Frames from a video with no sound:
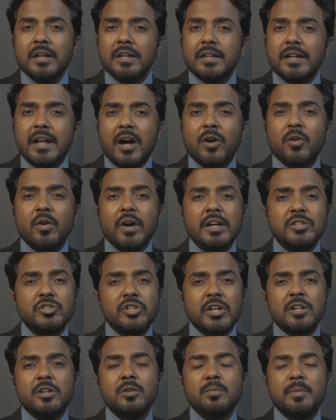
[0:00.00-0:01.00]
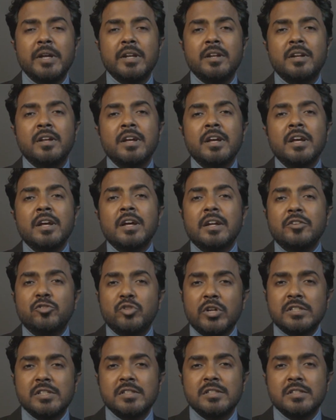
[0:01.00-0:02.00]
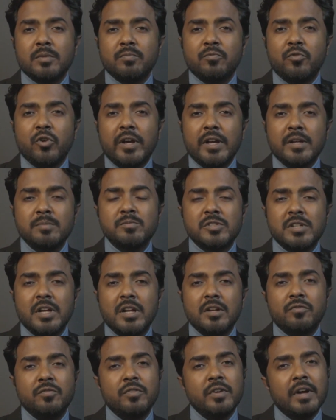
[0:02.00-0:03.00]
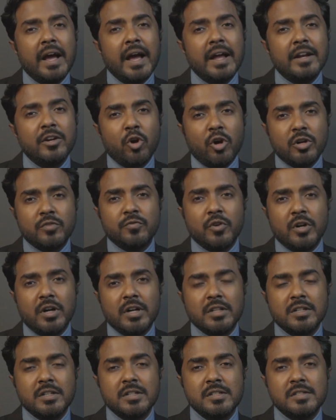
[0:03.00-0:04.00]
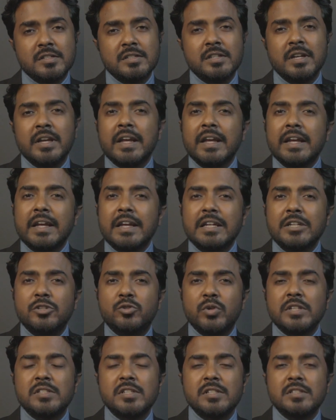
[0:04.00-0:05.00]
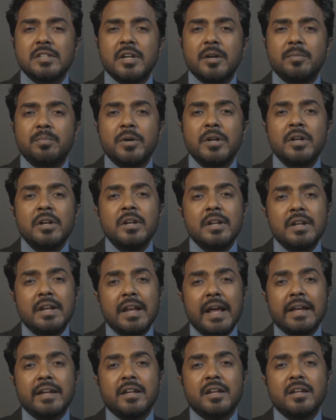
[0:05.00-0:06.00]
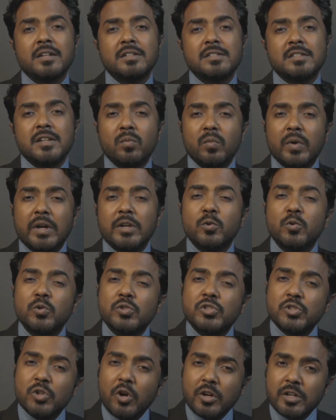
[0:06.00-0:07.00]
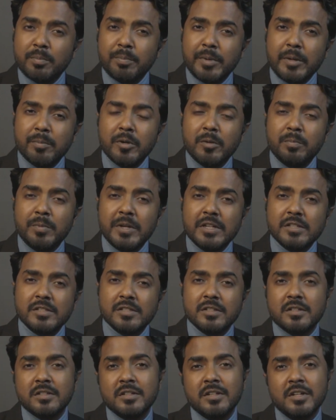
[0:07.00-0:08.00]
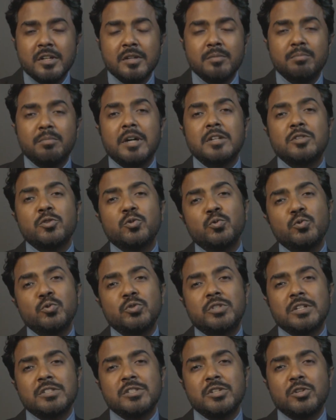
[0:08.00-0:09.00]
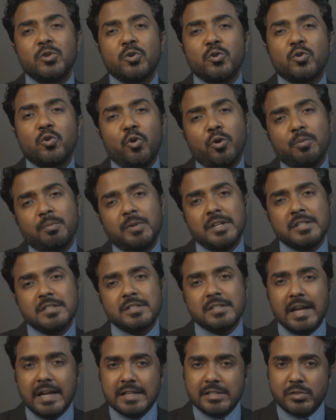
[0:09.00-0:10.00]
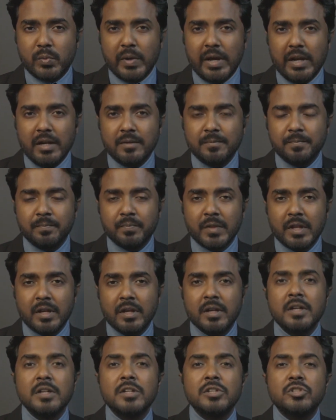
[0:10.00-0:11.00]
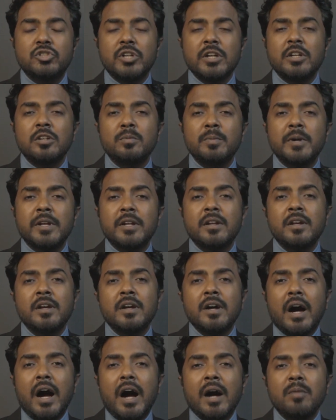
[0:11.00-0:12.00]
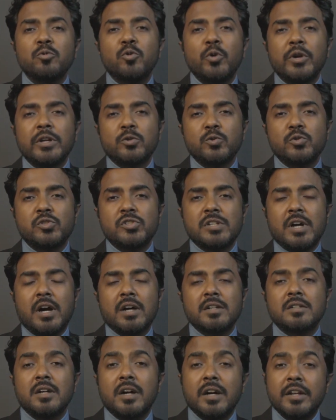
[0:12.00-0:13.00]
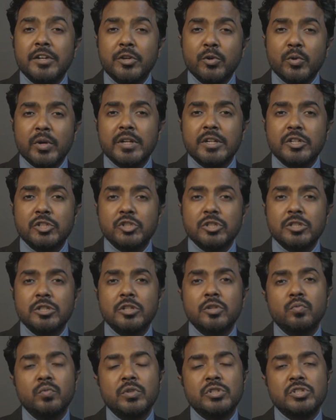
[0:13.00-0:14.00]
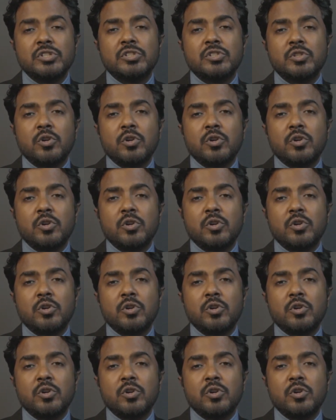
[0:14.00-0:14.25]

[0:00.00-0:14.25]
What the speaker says: Now, a gentleman dresses up for himself and not for others. He dresses up like someone who's not a people pleaser but who doesn't look homeless as well. Gentlemen, I'm going to start a new edition which is